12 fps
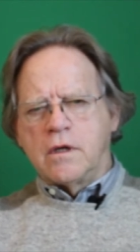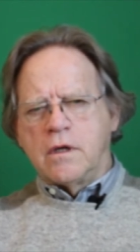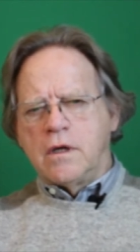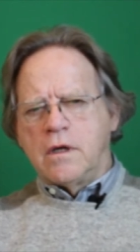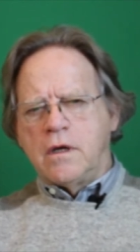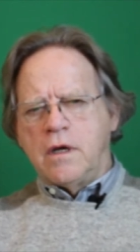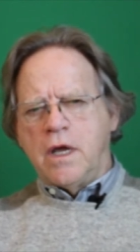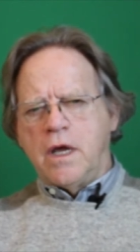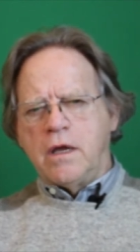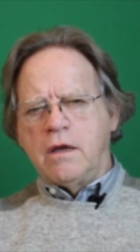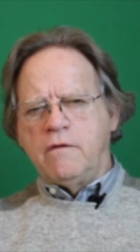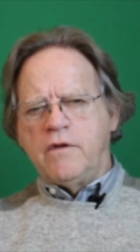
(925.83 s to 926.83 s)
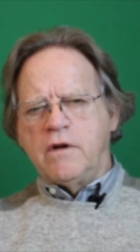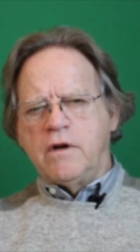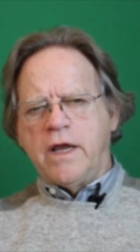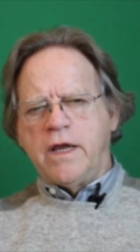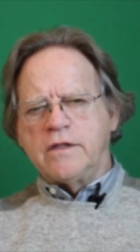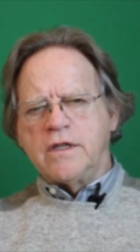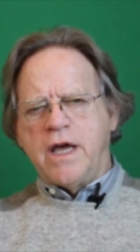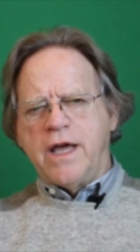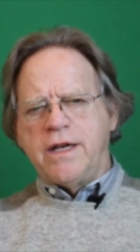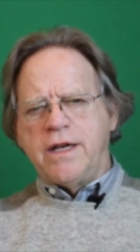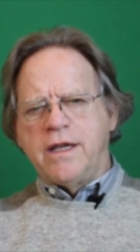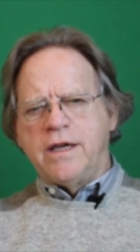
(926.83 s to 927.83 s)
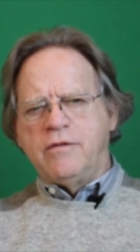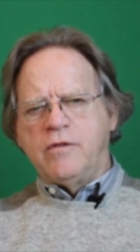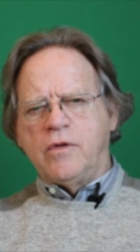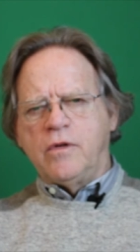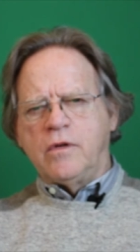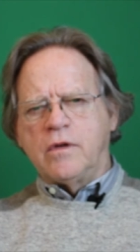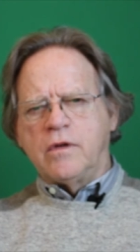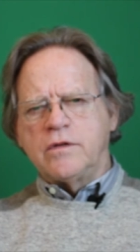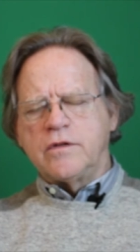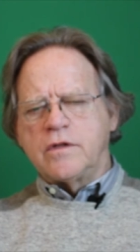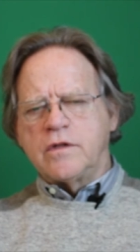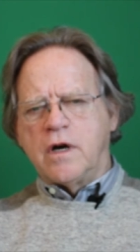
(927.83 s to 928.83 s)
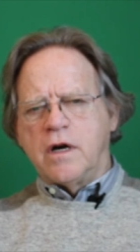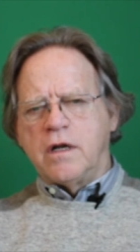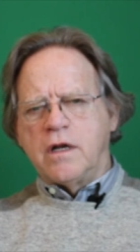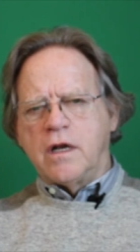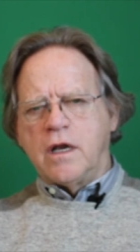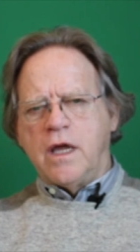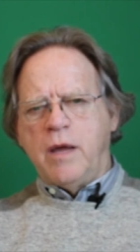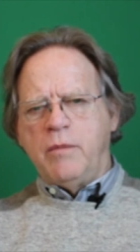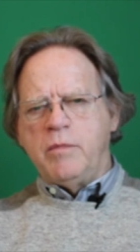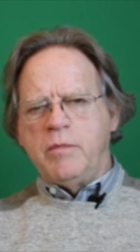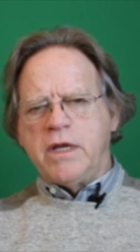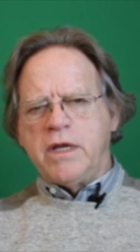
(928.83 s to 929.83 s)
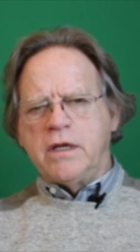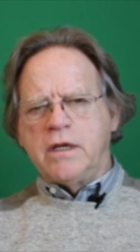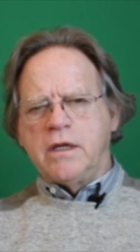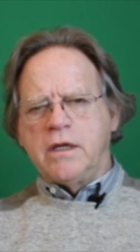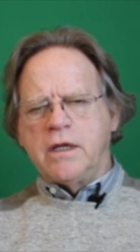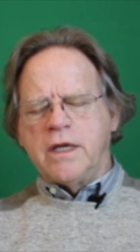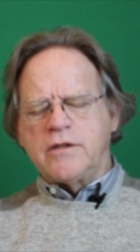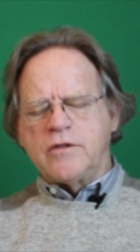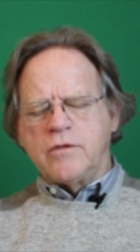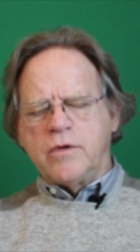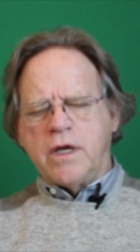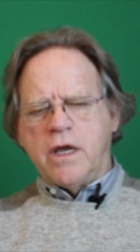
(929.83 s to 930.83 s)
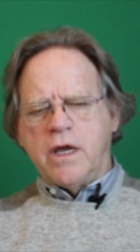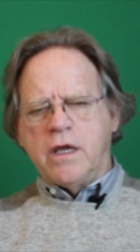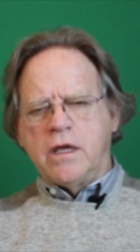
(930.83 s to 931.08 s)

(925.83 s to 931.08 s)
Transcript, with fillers: Now, if your anxiety level started to climb immediately, that's okay.